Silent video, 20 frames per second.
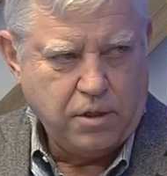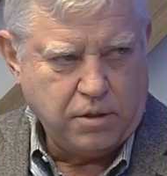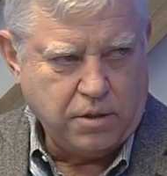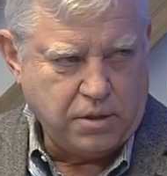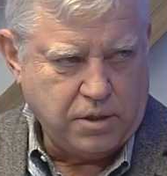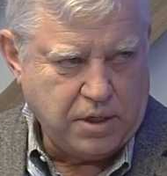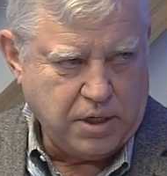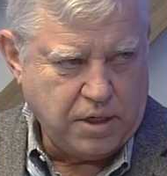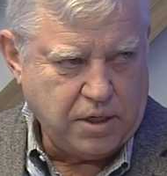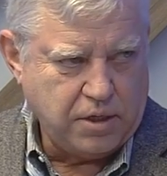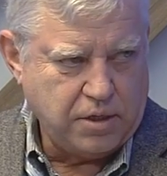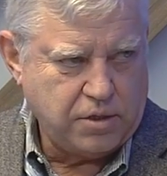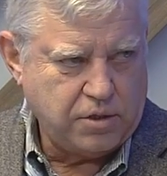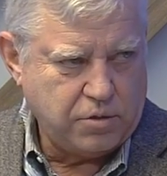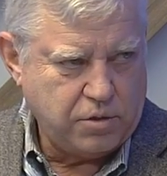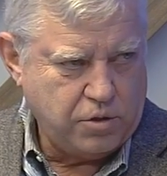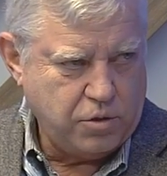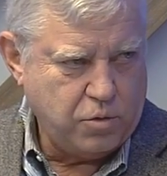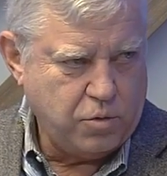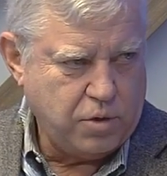the
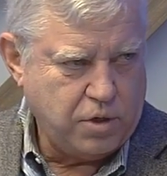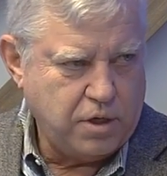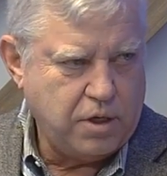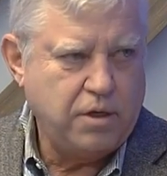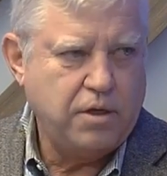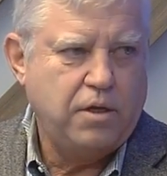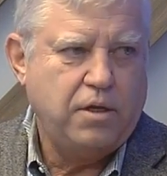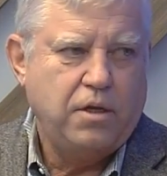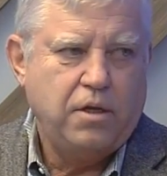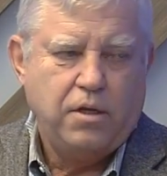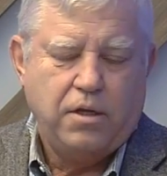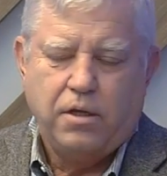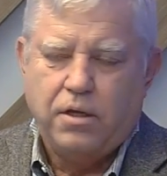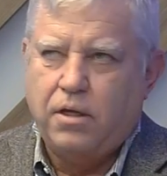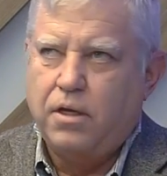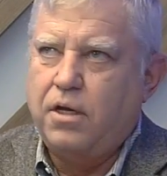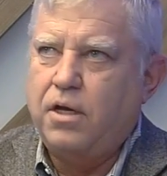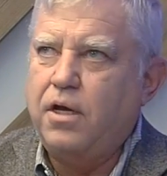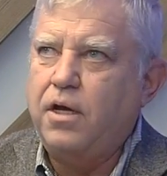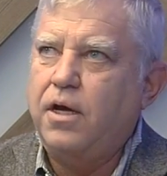dentist doing it.
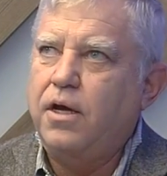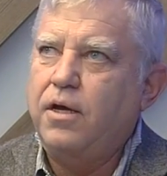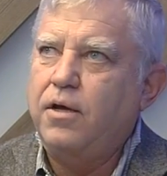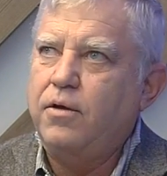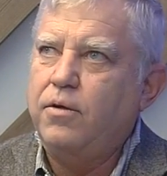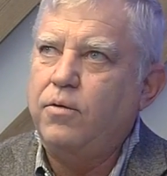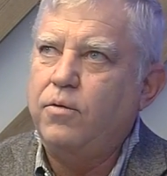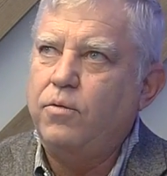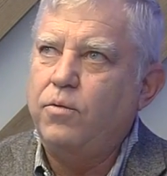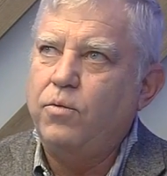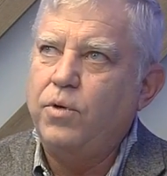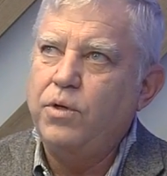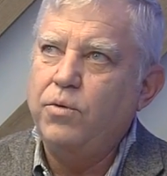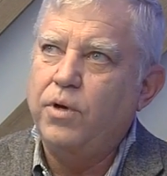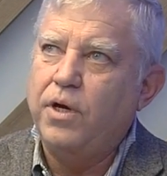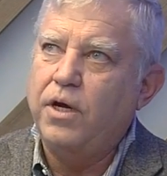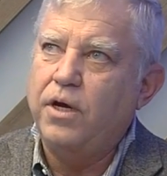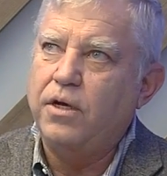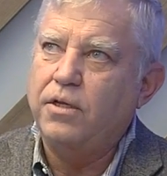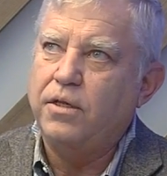We
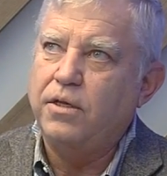wear,